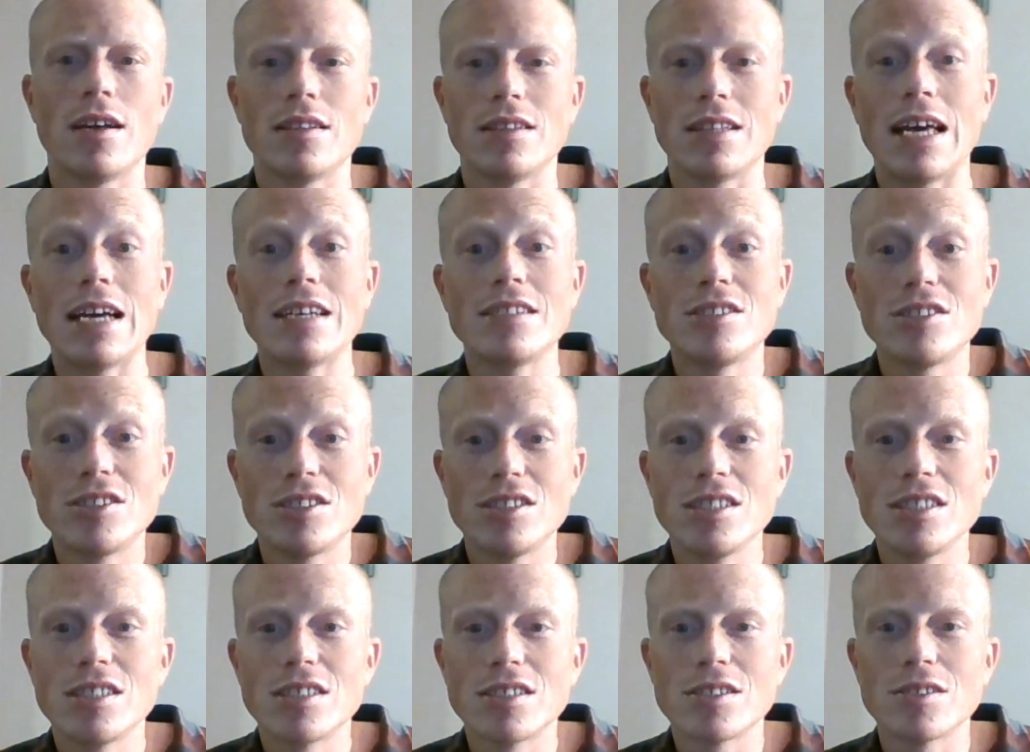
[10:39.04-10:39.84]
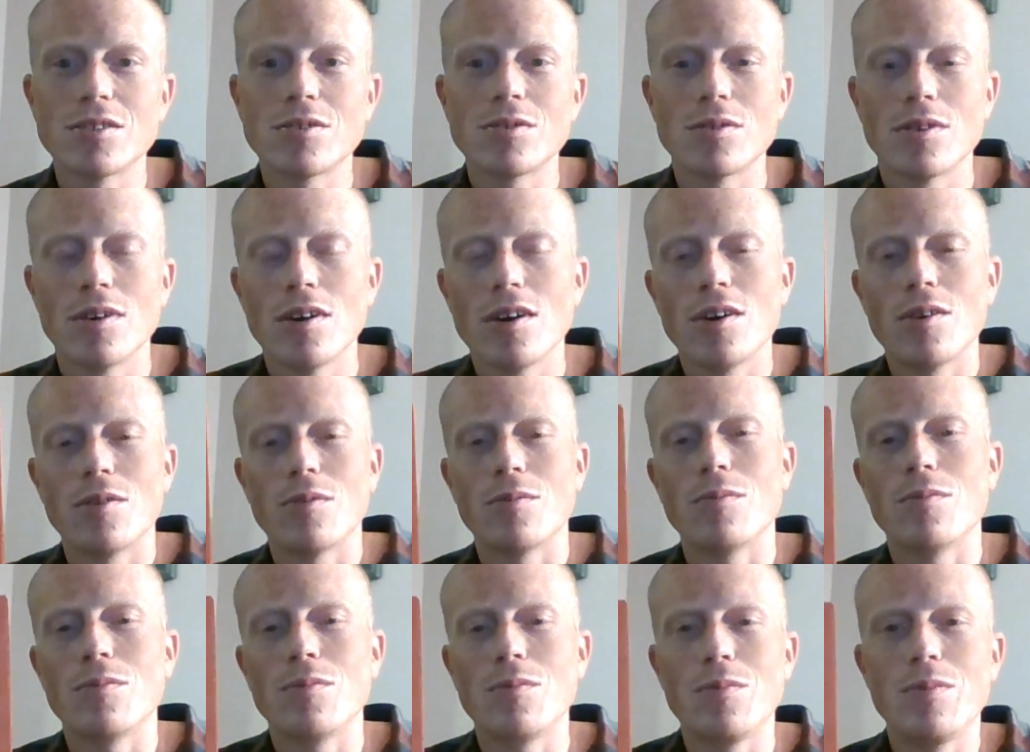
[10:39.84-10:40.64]
Last year,
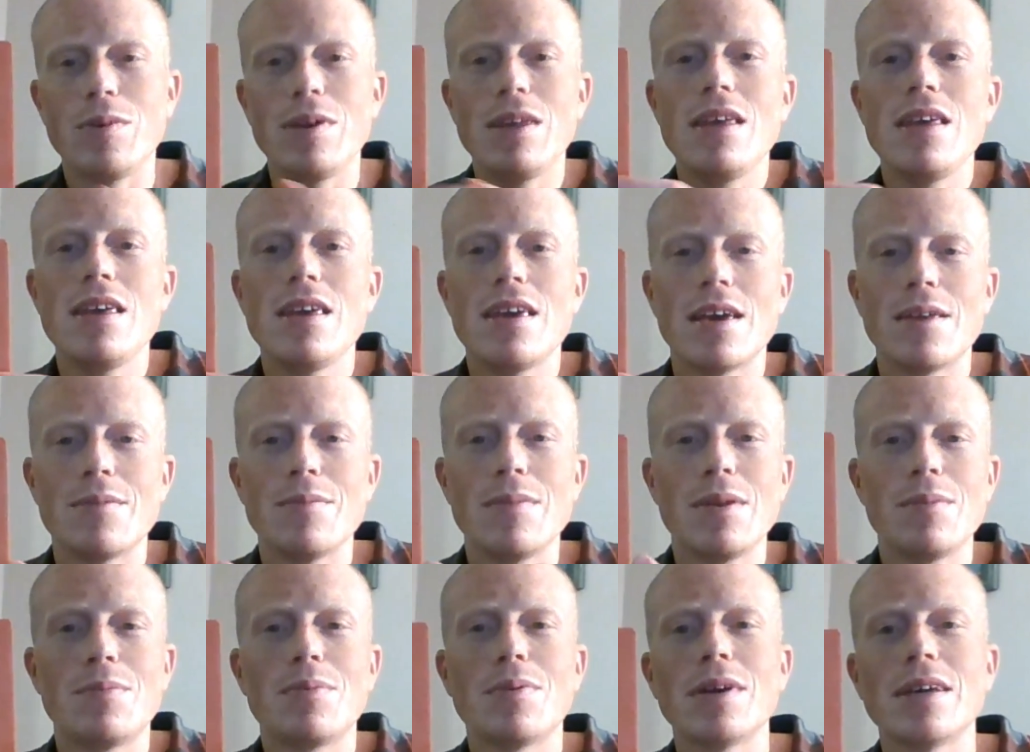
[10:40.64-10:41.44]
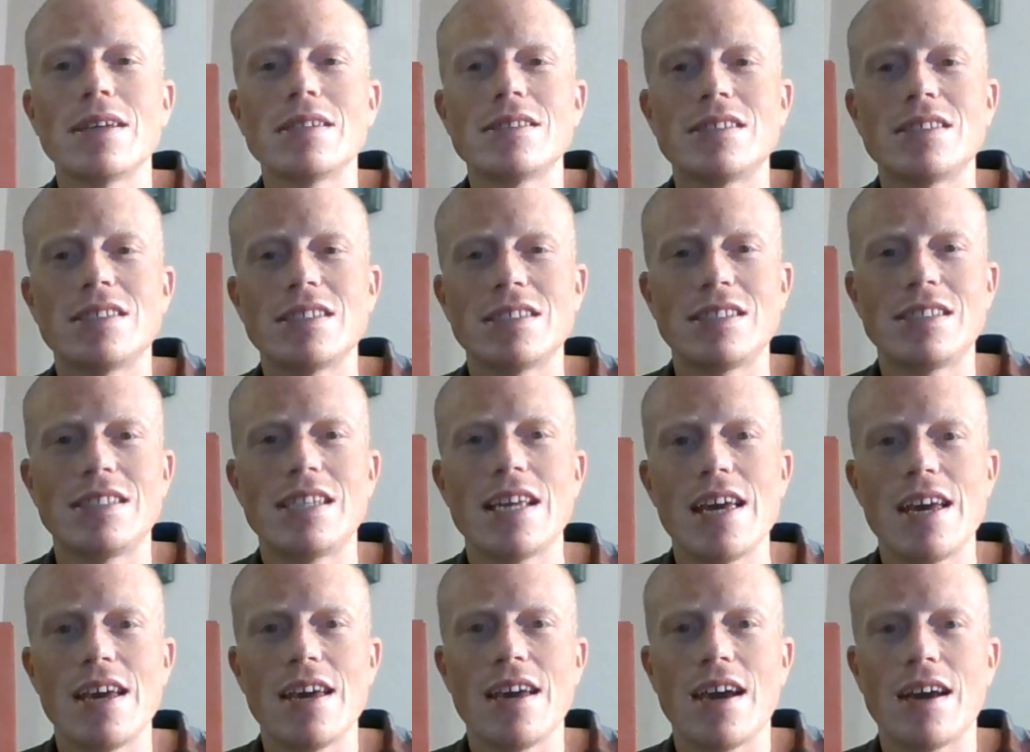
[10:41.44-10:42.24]
we had made plans to
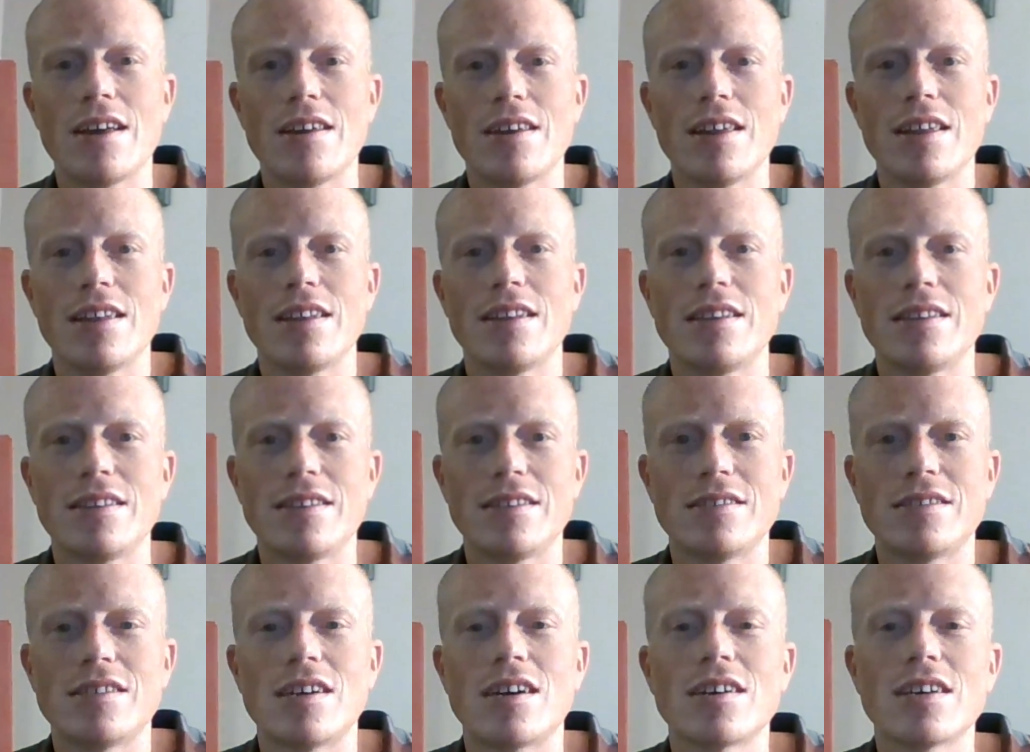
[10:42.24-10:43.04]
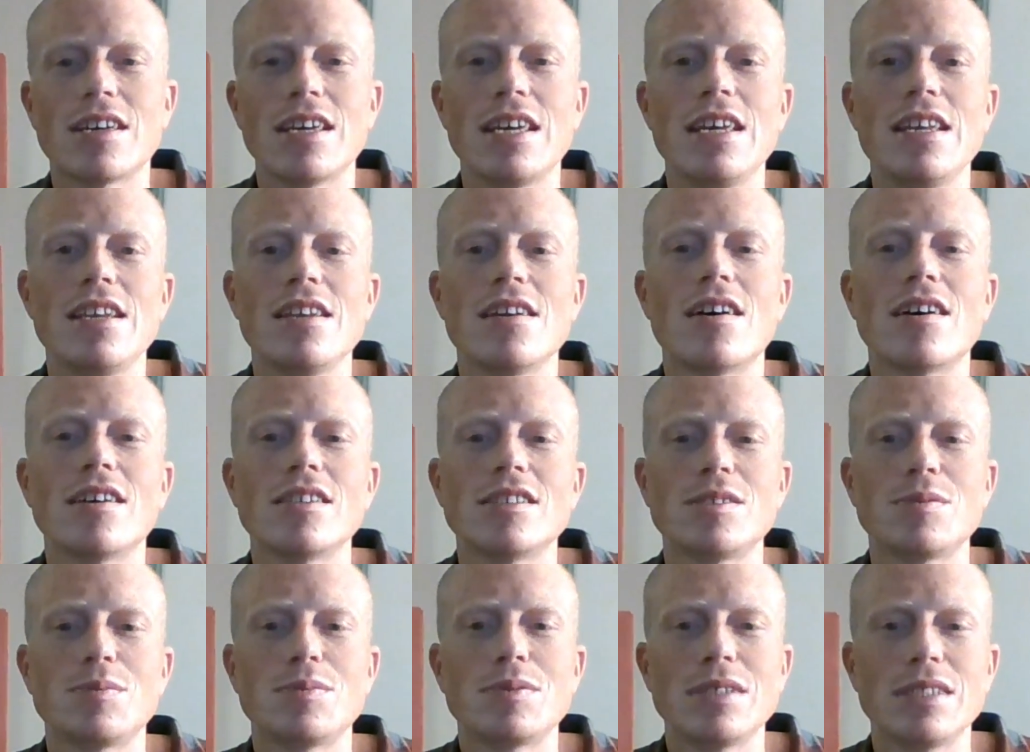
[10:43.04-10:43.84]
stay at Takahini
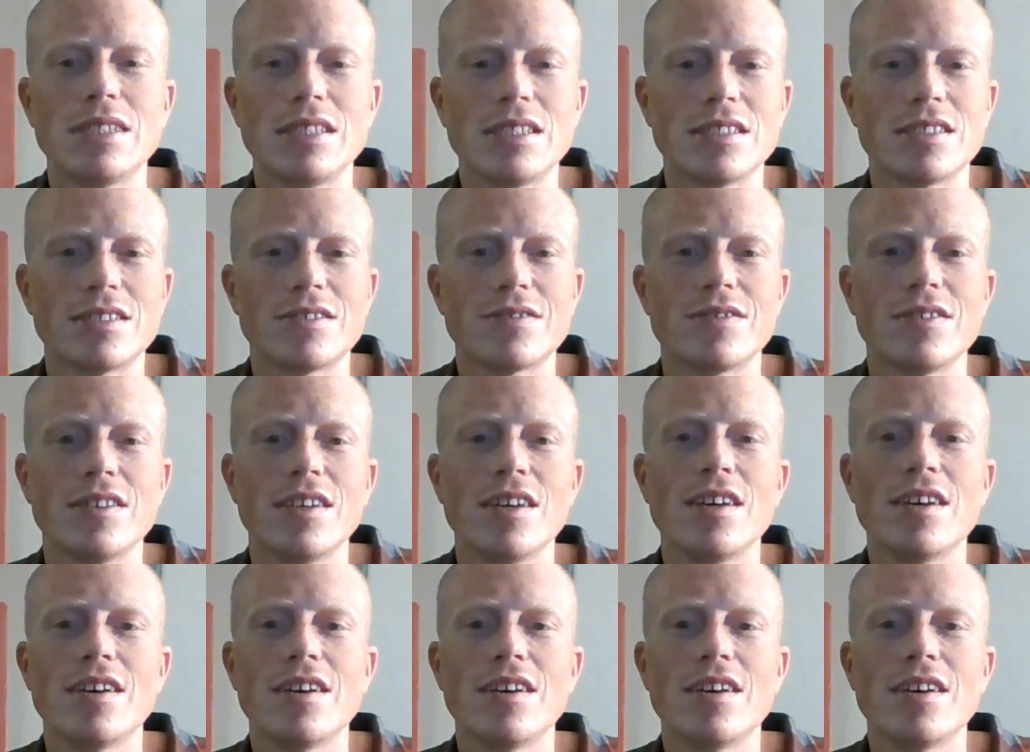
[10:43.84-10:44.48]
Hot Springs,